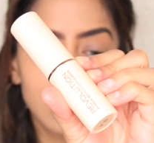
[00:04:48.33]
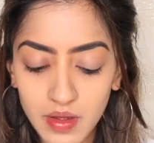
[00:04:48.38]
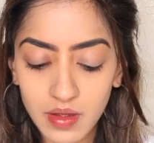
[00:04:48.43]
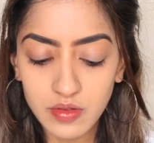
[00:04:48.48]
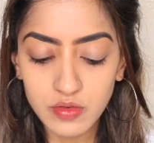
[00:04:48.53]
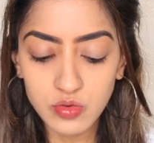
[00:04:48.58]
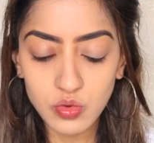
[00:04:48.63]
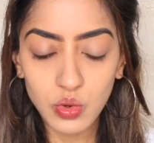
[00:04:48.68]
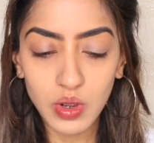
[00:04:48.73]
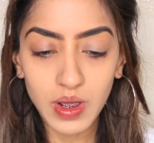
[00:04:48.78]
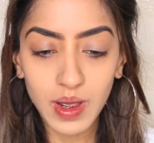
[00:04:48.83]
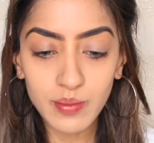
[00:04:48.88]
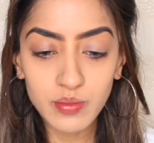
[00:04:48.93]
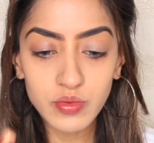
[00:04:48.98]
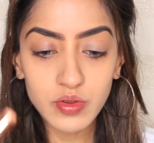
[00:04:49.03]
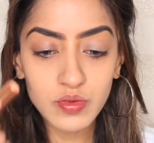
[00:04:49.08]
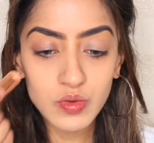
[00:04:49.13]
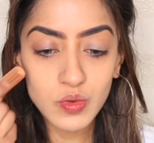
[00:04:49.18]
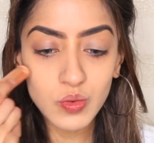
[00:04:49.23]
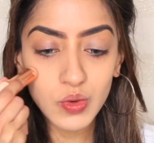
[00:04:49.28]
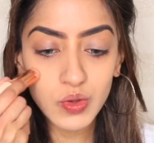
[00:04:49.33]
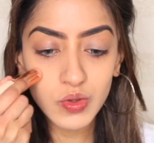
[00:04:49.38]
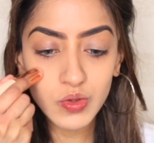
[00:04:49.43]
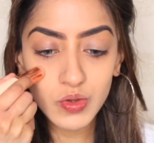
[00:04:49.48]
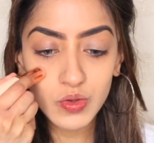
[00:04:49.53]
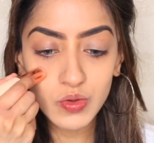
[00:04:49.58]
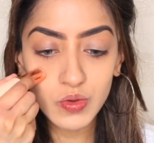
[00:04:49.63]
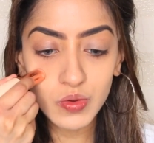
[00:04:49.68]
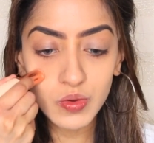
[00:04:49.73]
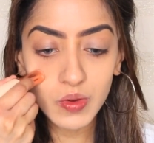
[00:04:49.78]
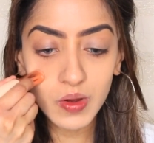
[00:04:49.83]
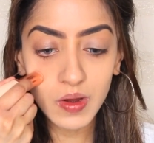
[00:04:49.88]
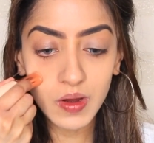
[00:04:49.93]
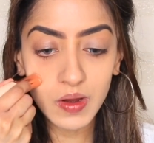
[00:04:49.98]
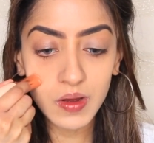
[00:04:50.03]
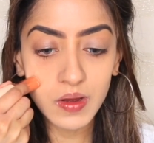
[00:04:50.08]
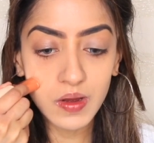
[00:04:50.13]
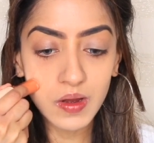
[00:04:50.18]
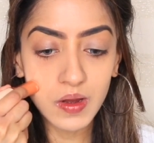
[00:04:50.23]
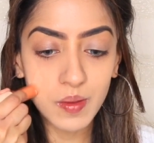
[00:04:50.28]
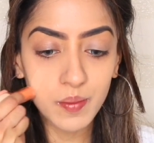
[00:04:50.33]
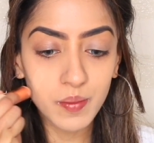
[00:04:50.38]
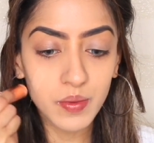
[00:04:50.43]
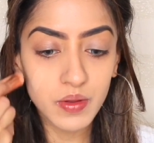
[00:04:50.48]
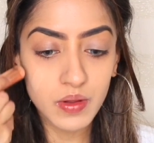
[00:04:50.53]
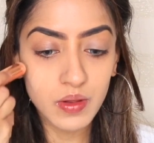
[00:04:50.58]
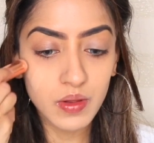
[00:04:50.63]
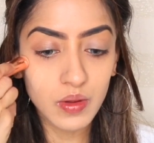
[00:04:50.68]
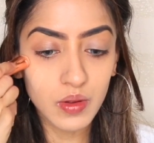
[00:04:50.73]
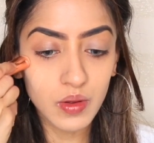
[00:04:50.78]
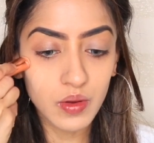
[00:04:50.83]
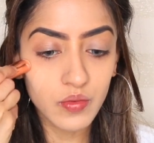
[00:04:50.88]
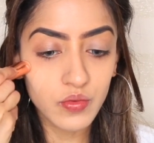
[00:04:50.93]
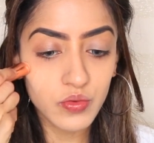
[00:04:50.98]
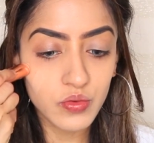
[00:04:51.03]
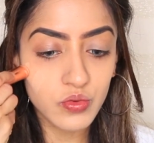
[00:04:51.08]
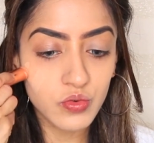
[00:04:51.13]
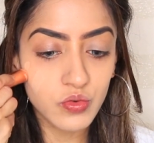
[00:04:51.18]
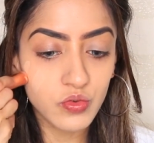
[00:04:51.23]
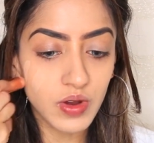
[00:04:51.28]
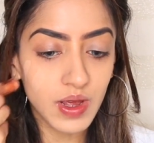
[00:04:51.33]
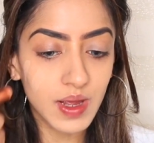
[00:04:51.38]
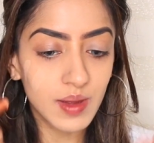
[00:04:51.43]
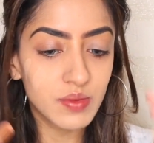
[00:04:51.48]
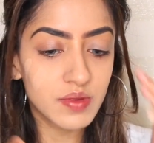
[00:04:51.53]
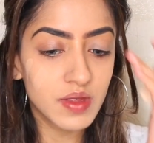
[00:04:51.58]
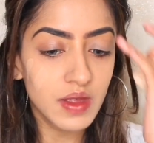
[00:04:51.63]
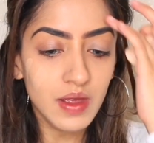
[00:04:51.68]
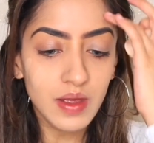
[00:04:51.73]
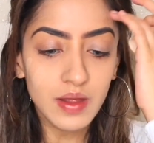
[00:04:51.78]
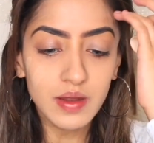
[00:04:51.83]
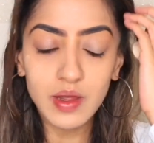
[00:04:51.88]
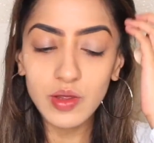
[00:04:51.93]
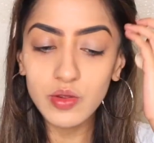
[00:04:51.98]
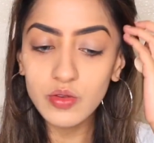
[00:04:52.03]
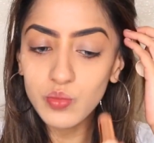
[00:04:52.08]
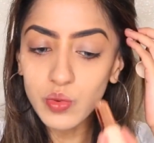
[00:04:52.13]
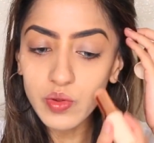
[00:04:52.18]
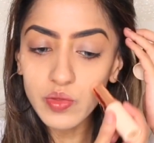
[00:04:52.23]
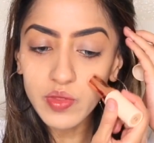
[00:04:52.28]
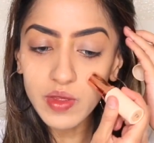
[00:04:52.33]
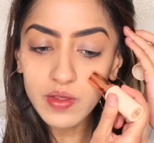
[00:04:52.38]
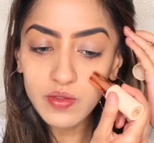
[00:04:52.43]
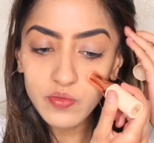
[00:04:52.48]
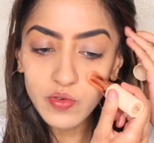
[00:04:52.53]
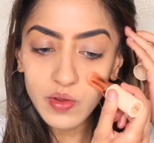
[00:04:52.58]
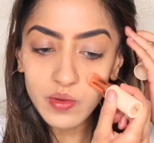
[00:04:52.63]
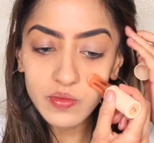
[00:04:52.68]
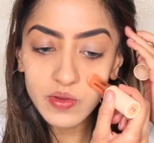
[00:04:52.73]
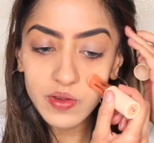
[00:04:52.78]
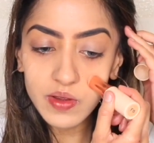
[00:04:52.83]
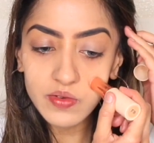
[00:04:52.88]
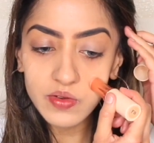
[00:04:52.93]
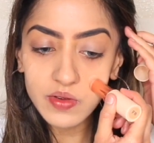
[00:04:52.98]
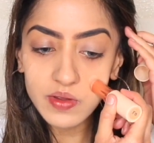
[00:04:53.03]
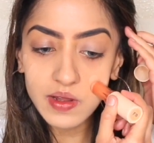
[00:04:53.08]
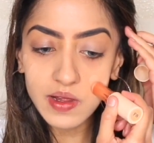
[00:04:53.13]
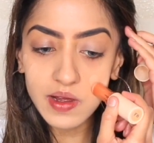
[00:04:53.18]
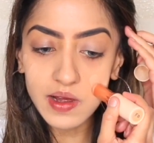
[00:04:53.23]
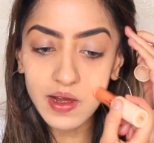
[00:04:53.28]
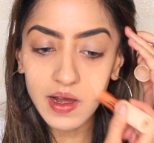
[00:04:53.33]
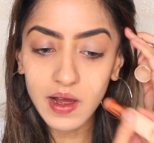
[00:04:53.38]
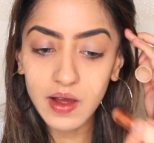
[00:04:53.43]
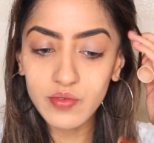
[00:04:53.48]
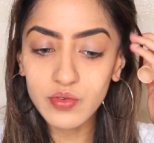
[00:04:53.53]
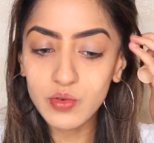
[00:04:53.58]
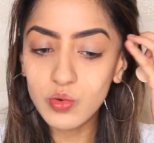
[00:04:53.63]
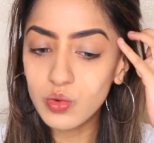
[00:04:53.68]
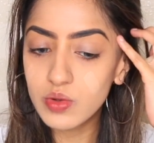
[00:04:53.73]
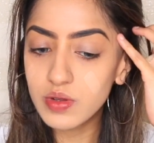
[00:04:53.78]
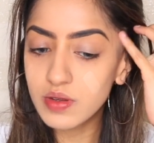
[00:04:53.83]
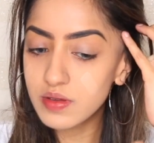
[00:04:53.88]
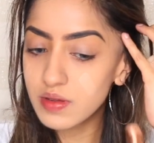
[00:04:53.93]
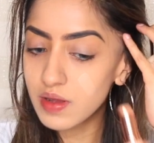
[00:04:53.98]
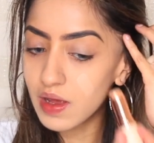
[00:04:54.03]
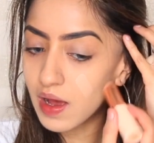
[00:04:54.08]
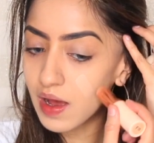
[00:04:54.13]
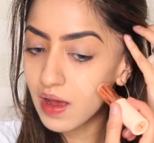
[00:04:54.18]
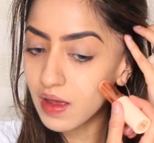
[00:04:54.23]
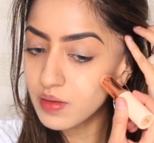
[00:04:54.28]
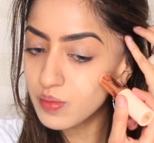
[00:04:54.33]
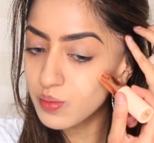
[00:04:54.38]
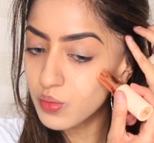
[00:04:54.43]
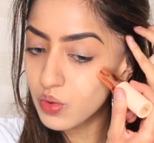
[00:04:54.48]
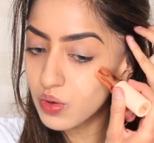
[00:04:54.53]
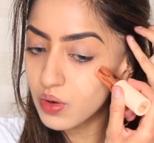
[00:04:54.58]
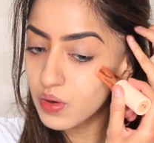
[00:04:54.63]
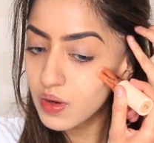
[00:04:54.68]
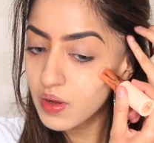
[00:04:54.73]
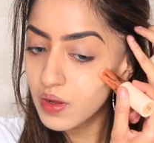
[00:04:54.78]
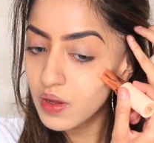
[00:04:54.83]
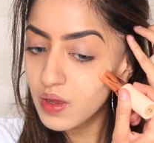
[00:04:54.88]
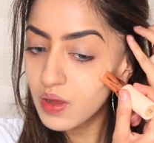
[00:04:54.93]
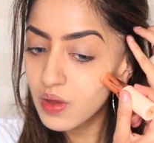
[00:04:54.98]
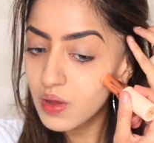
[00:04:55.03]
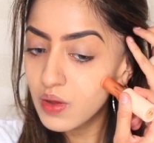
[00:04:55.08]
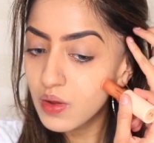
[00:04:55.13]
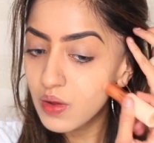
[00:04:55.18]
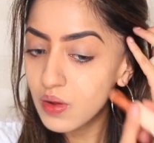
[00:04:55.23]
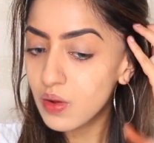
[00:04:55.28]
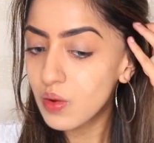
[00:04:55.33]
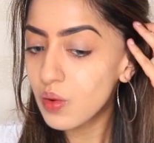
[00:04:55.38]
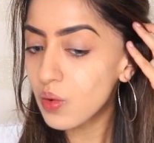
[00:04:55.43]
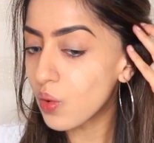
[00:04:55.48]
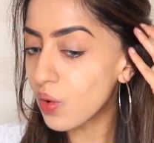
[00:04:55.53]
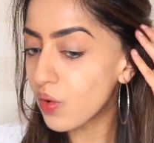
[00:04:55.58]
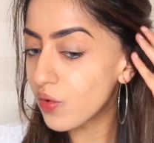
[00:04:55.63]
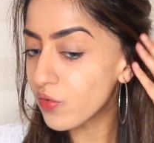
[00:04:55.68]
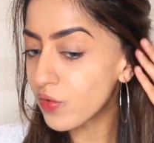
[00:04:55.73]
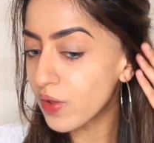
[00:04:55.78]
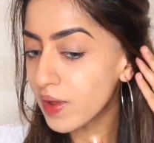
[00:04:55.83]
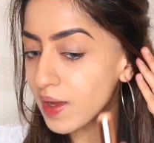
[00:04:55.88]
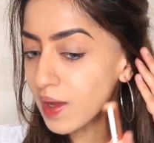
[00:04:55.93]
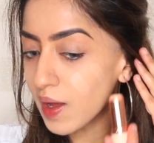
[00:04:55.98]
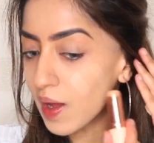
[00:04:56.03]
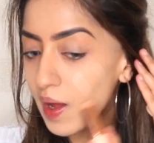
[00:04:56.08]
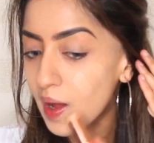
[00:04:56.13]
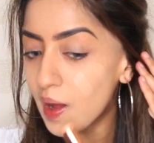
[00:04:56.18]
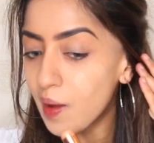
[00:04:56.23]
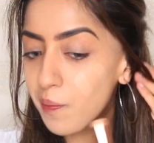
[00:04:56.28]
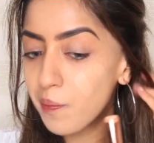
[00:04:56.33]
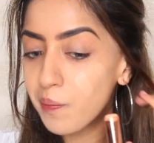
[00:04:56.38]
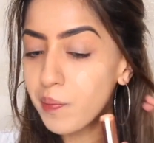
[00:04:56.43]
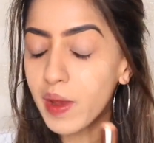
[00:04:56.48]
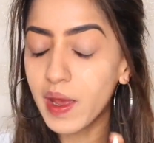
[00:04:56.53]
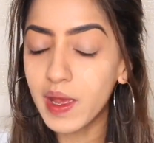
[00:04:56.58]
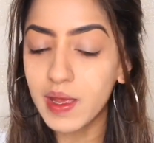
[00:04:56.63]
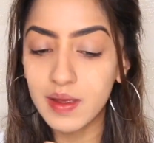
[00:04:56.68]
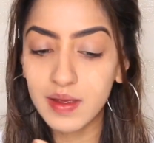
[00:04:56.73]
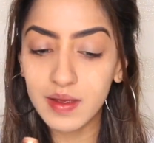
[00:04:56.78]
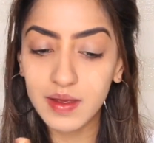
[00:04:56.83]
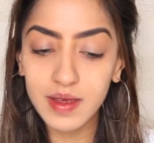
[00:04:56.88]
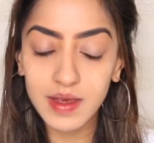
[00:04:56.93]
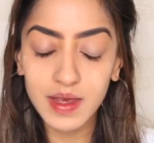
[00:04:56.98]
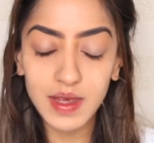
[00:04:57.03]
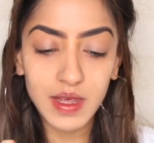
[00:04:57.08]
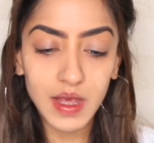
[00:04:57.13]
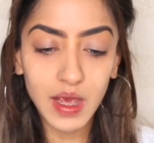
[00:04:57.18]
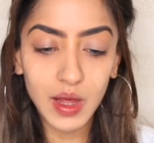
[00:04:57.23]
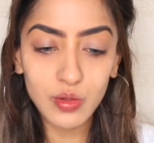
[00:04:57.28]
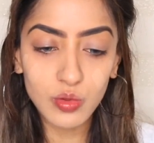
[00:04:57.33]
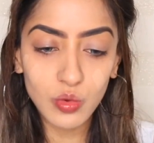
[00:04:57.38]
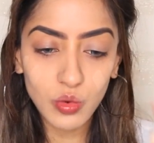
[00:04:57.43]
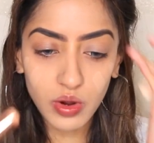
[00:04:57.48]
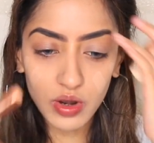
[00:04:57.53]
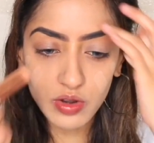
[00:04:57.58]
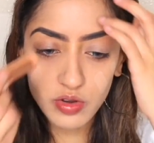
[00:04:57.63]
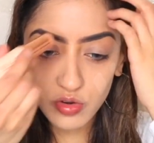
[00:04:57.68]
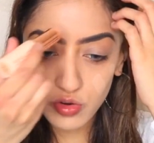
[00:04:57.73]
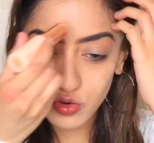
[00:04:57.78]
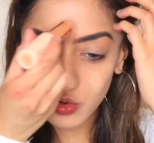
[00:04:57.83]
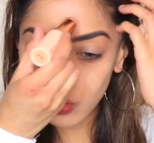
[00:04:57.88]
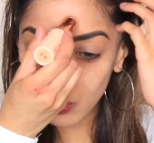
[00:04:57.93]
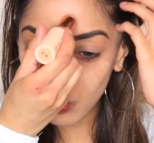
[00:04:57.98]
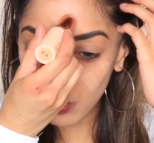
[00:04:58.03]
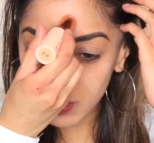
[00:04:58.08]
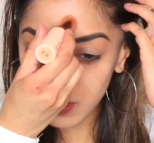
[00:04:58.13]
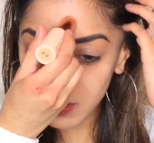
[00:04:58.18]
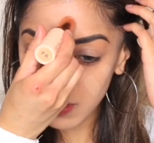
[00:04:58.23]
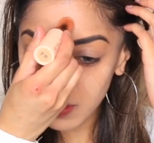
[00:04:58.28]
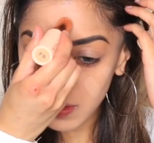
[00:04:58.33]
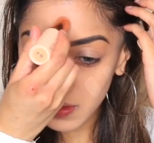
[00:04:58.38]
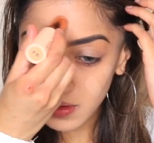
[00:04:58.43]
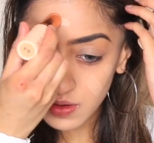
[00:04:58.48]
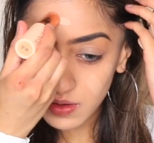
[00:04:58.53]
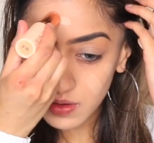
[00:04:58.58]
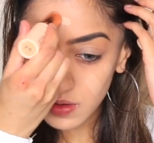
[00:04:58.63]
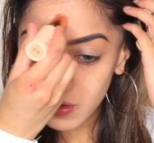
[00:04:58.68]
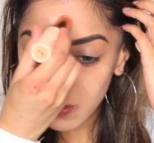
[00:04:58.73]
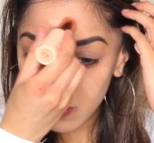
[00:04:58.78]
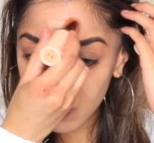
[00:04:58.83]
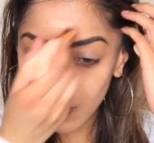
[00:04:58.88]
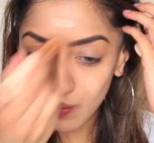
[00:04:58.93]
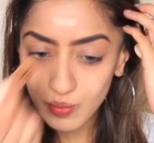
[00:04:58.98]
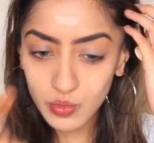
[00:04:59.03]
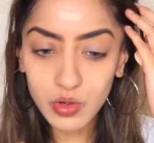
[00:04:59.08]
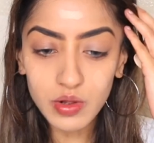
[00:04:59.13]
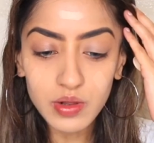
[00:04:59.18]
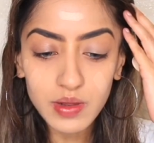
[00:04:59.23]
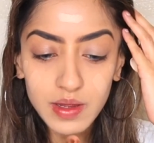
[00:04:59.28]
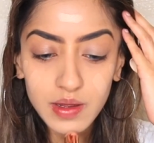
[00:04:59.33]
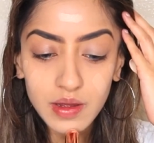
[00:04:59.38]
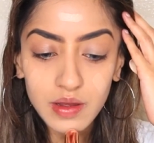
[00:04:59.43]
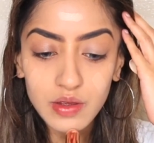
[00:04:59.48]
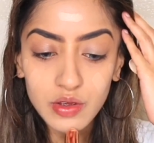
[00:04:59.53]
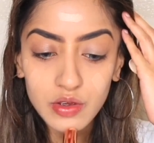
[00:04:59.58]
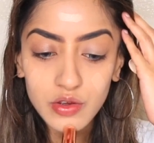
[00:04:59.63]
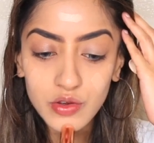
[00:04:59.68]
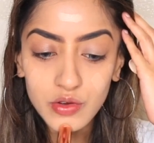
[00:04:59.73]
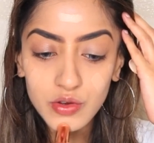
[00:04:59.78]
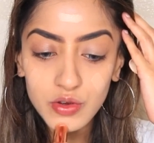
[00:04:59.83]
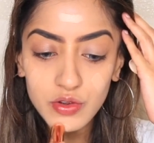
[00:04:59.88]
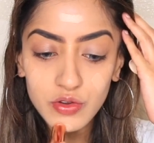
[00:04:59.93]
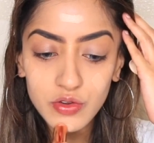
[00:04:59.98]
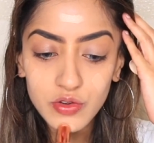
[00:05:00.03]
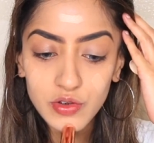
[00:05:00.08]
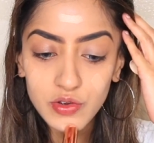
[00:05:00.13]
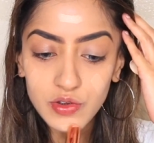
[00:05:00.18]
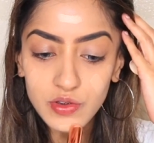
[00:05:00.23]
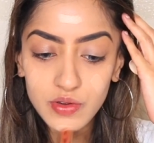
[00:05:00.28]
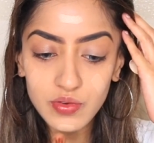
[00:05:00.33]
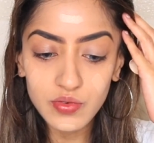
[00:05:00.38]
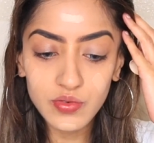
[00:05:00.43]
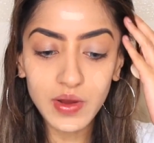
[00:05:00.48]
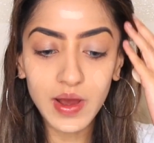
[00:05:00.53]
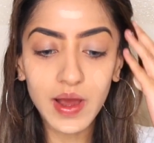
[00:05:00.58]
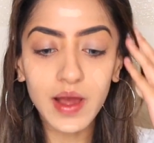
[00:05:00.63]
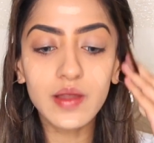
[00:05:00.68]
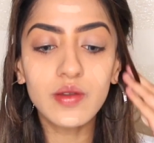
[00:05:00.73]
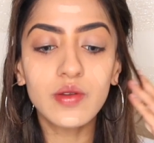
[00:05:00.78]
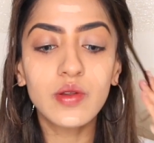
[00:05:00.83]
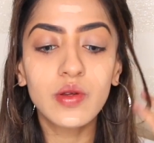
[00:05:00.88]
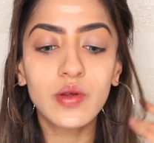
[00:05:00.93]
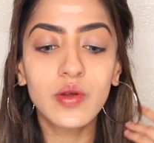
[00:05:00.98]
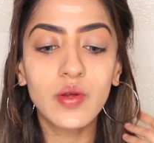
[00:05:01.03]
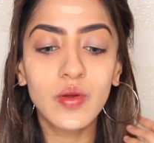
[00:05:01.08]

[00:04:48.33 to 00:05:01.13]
So I'm just going to do a couple of stripes. Now with this foundation, I have noticed it has more of like a pinky yellow undertone, So I'm not like a huge fan